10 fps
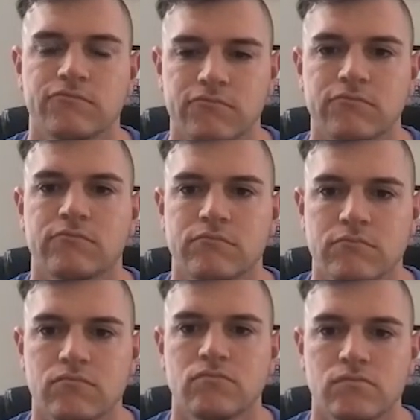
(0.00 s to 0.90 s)

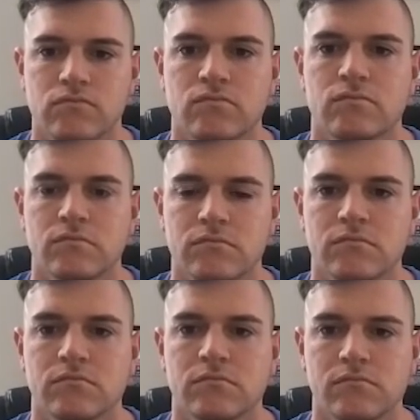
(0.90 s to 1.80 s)

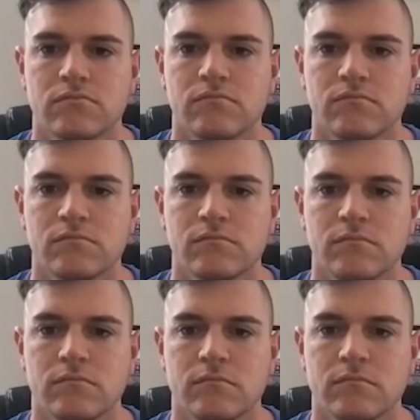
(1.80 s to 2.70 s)

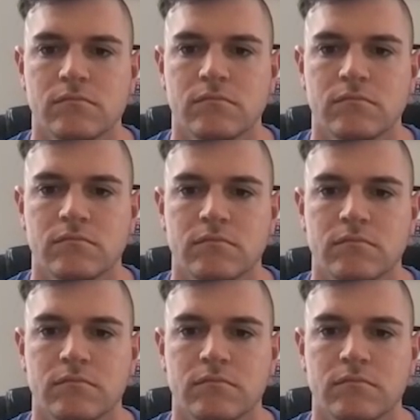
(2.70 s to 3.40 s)
No words are spoken by the person on screen.